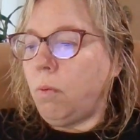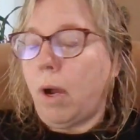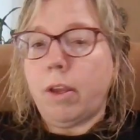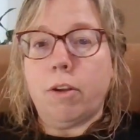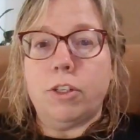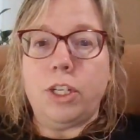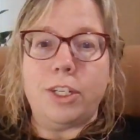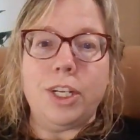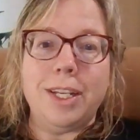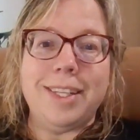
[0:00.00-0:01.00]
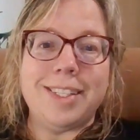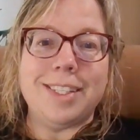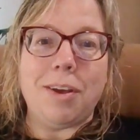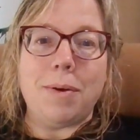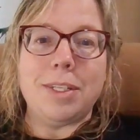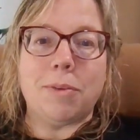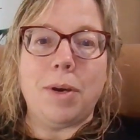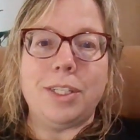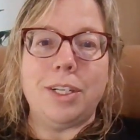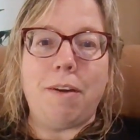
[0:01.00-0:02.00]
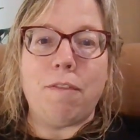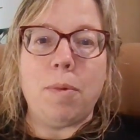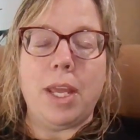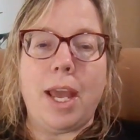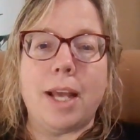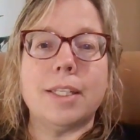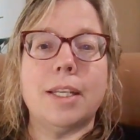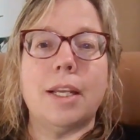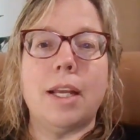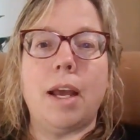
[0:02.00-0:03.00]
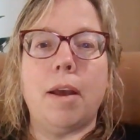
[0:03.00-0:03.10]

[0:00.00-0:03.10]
do while you're judging. This is always a question everybody asks.